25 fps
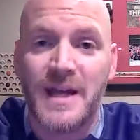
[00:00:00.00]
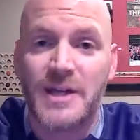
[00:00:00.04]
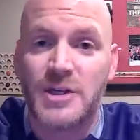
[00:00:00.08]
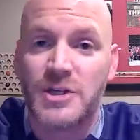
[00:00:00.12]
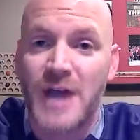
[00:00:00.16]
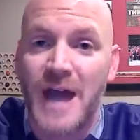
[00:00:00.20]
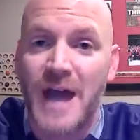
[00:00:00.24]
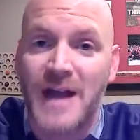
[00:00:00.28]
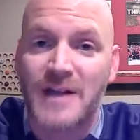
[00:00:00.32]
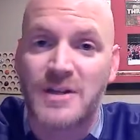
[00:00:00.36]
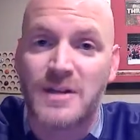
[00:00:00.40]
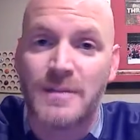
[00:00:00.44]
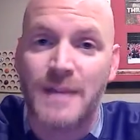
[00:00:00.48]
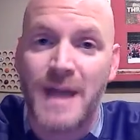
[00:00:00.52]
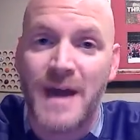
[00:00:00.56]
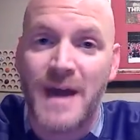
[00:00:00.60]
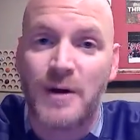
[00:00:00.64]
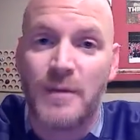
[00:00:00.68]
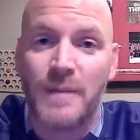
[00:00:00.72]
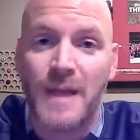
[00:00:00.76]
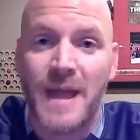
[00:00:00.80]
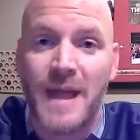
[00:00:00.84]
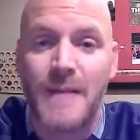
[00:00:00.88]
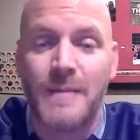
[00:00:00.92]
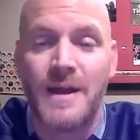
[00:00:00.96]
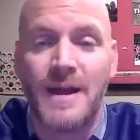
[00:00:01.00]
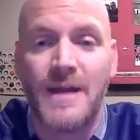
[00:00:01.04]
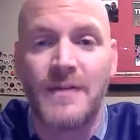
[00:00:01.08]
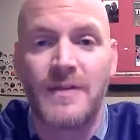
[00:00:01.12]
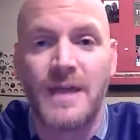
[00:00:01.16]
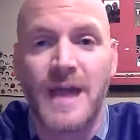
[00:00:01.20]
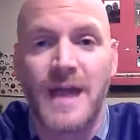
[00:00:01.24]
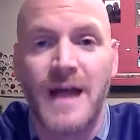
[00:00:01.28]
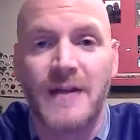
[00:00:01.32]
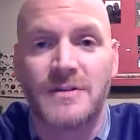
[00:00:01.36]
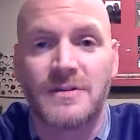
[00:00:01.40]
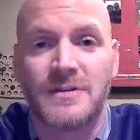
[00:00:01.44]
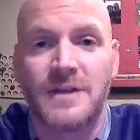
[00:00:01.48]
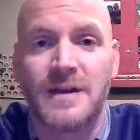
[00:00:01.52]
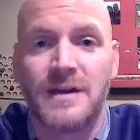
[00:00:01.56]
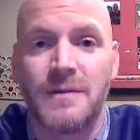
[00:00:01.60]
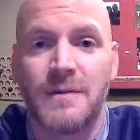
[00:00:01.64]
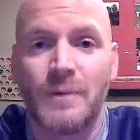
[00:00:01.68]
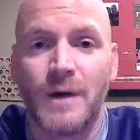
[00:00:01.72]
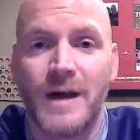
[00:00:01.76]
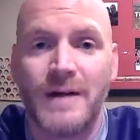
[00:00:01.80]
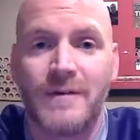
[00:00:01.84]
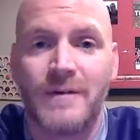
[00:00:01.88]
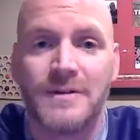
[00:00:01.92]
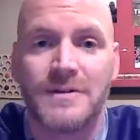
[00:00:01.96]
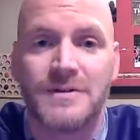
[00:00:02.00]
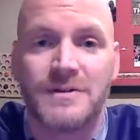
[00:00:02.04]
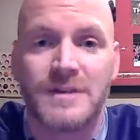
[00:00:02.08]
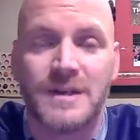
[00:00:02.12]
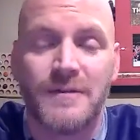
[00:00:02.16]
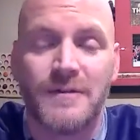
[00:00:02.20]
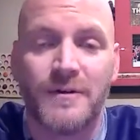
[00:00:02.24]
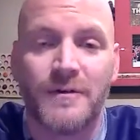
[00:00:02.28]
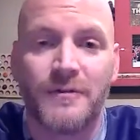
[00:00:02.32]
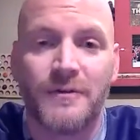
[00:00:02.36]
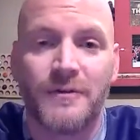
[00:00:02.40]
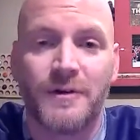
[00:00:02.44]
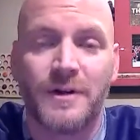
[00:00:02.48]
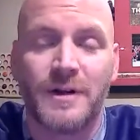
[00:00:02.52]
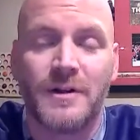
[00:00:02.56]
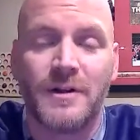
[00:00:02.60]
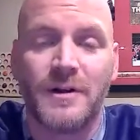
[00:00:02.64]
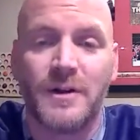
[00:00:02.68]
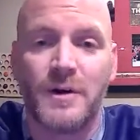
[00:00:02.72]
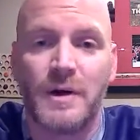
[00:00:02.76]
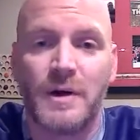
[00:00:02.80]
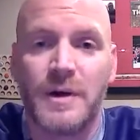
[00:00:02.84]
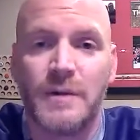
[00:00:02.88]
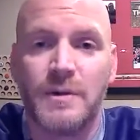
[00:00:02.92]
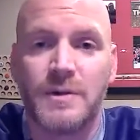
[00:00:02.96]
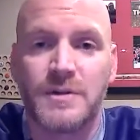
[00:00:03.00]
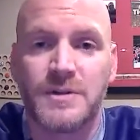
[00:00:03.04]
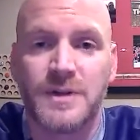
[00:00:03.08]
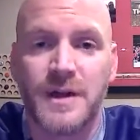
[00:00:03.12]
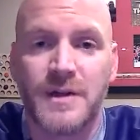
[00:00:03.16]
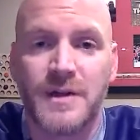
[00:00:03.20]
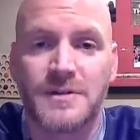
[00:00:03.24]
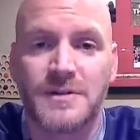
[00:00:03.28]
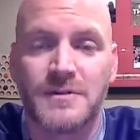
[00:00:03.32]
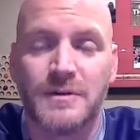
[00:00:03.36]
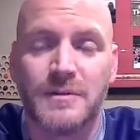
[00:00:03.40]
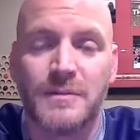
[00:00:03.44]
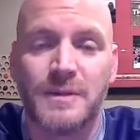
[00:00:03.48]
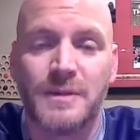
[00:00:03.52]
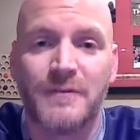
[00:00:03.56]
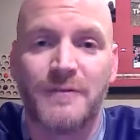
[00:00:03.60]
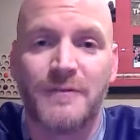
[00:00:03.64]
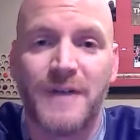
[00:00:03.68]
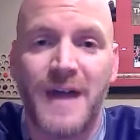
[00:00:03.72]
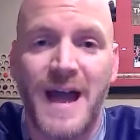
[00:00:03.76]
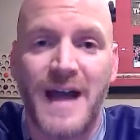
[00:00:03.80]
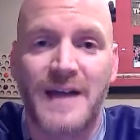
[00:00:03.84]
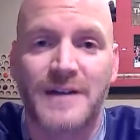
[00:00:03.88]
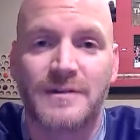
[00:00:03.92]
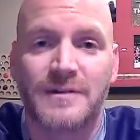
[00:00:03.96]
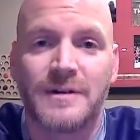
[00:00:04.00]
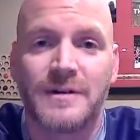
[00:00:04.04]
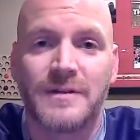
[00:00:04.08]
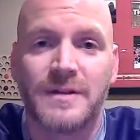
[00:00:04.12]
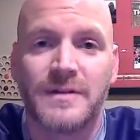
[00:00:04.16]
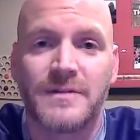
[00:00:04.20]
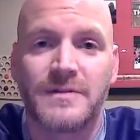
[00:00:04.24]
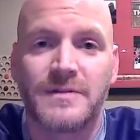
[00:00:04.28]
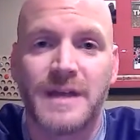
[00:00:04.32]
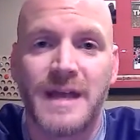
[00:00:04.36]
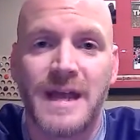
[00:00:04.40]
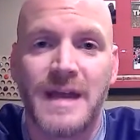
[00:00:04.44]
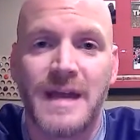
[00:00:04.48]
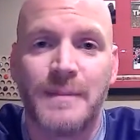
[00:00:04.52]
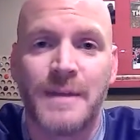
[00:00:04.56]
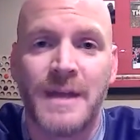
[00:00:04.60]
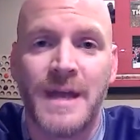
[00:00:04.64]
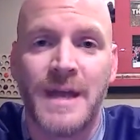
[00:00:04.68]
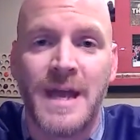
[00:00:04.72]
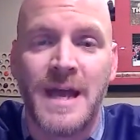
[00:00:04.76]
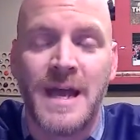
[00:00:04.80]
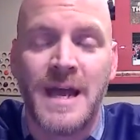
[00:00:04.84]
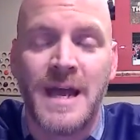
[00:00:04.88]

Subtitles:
Josh Imatorbhebhe, the outstanding wide receiver for Illinois, was also a big factor in this game.